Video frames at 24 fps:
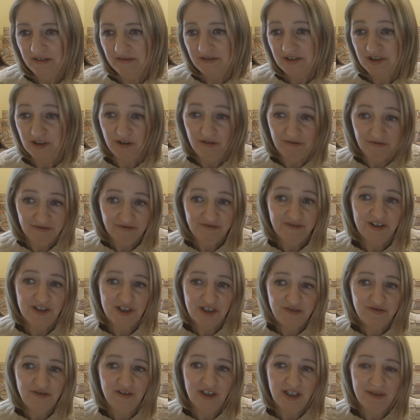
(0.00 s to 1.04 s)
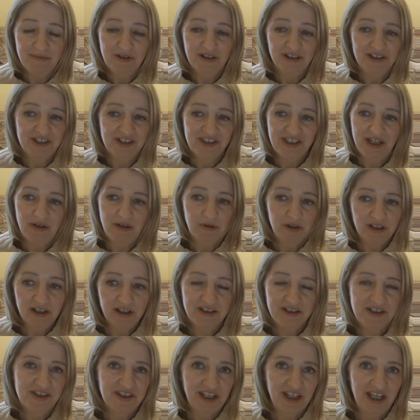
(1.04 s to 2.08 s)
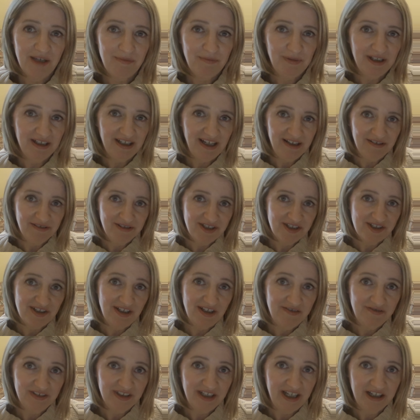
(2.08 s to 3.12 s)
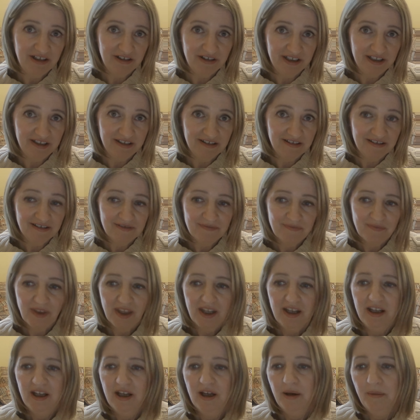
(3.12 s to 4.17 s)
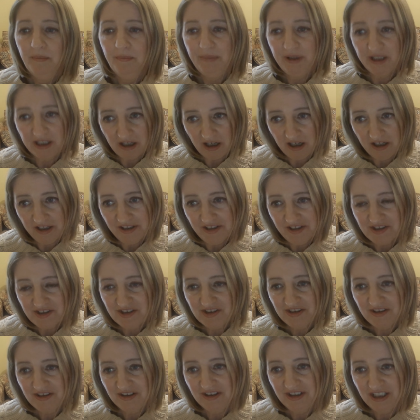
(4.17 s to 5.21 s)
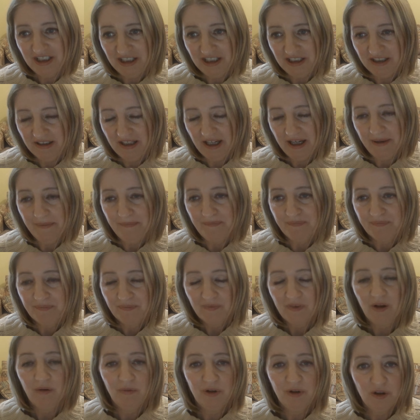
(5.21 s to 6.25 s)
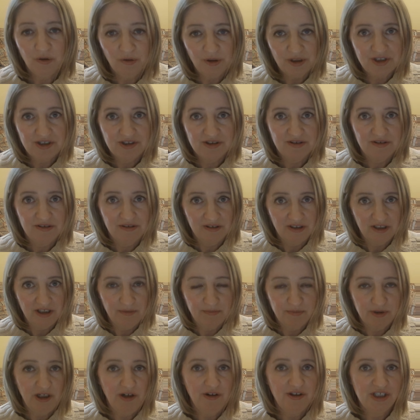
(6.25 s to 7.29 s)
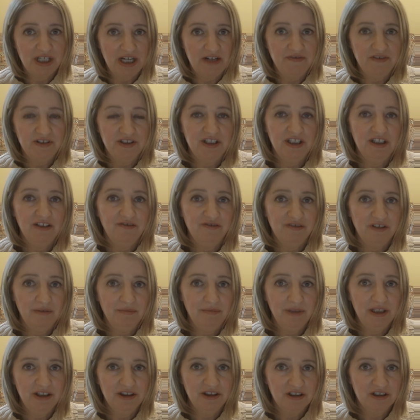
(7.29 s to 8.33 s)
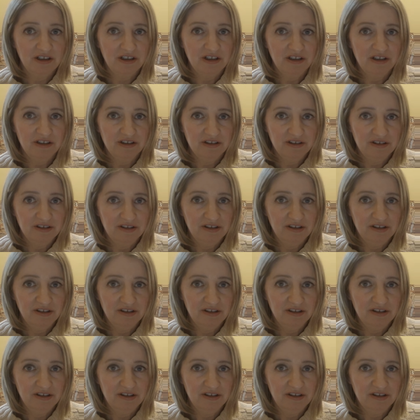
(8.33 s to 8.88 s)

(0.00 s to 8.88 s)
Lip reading: so first of all I'm going to say we're not escaping out the siphonator here, because we always approach everything from either